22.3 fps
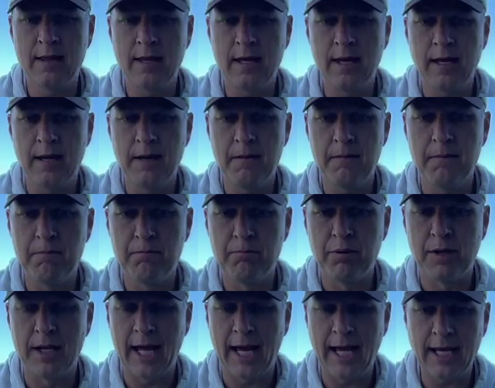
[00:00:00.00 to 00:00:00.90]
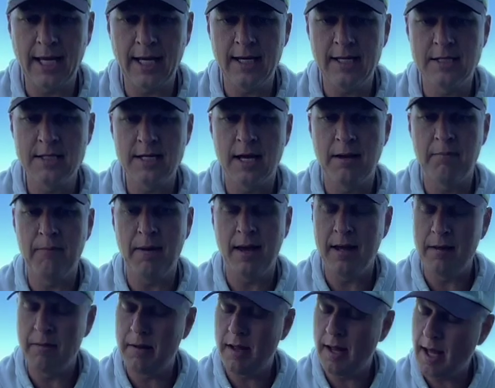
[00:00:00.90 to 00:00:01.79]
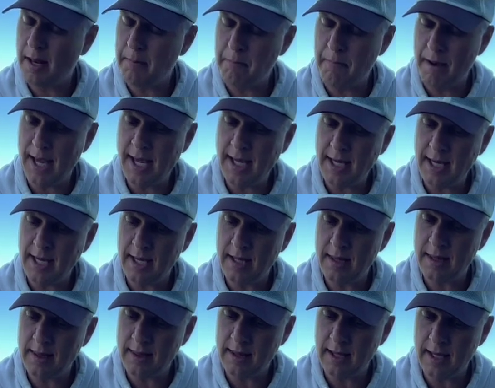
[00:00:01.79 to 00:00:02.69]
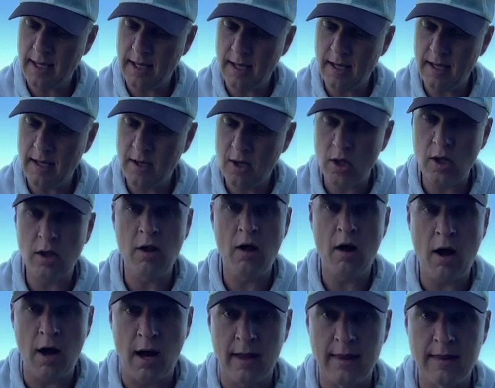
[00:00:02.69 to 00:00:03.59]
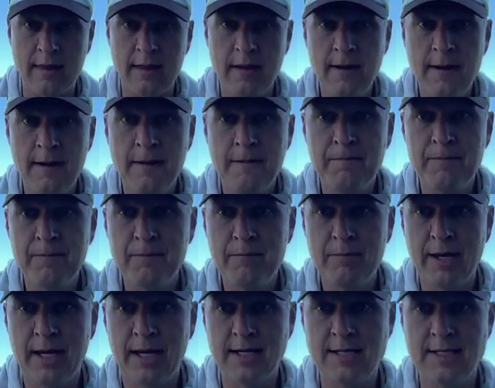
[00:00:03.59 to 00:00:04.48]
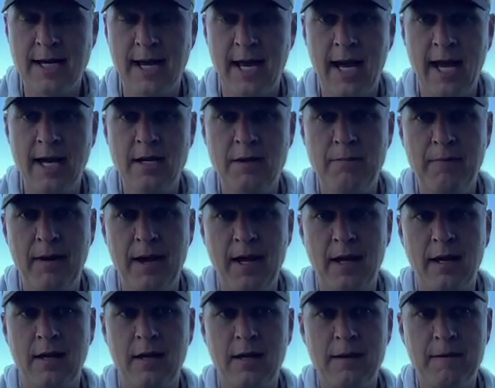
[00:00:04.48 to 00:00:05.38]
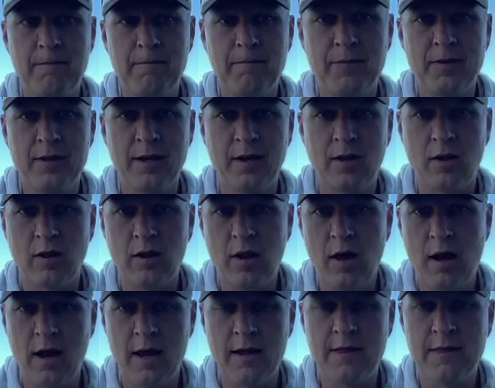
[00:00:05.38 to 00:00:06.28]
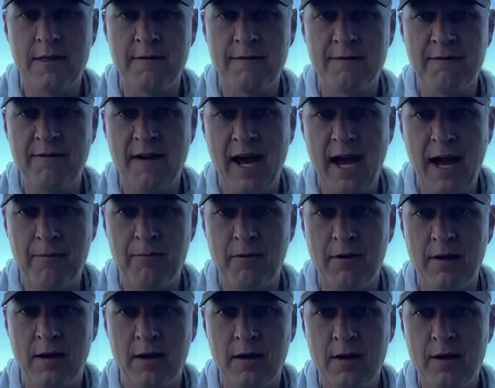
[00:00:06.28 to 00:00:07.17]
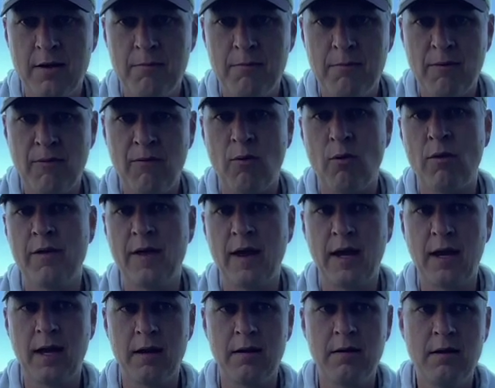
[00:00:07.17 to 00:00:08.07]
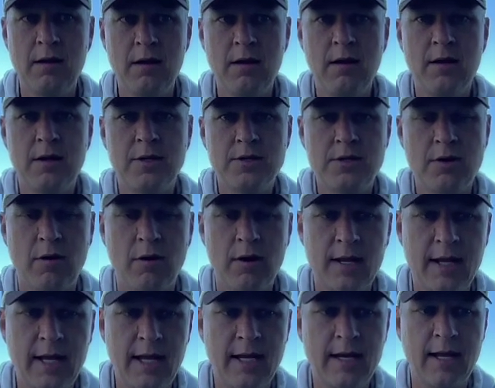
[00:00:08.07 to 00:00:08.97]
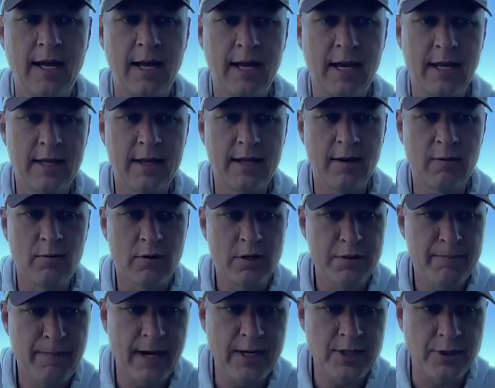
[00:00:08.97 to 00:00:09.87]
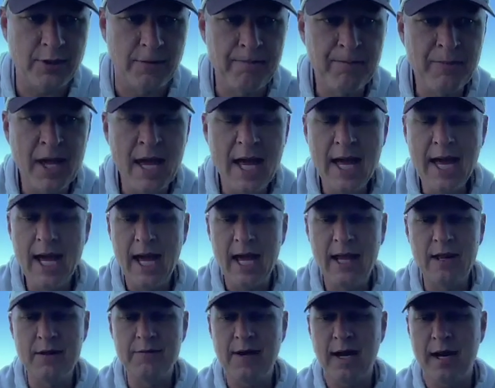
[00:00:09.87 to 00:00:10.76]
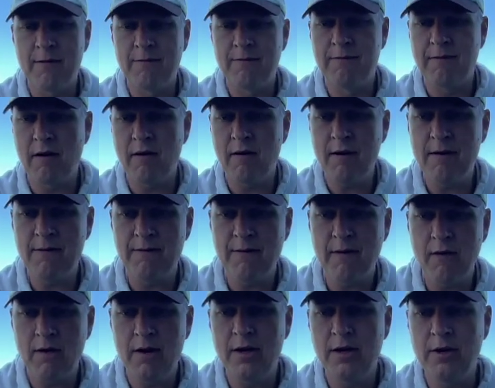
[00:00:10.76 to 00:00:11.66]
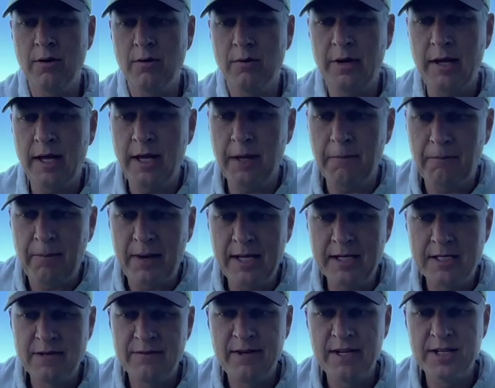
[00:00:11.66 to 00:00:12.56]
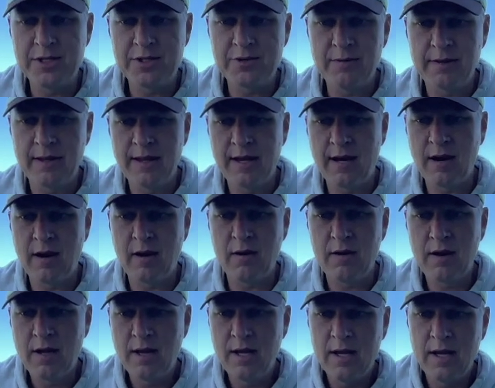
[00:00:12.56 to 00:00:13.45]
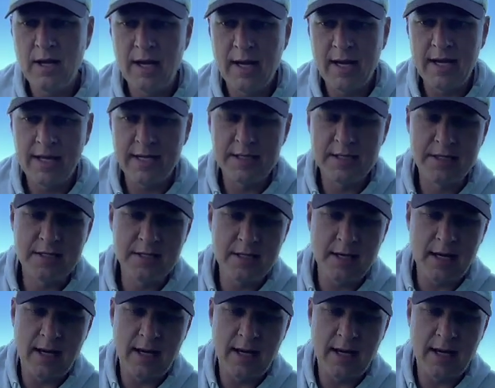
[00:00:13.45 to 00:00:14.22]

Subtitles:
the blankets and making the cloth, because they had to make the cloth, the fabric, before they could turn it into anything real special. And they've got a very, very unique piece of history there. It's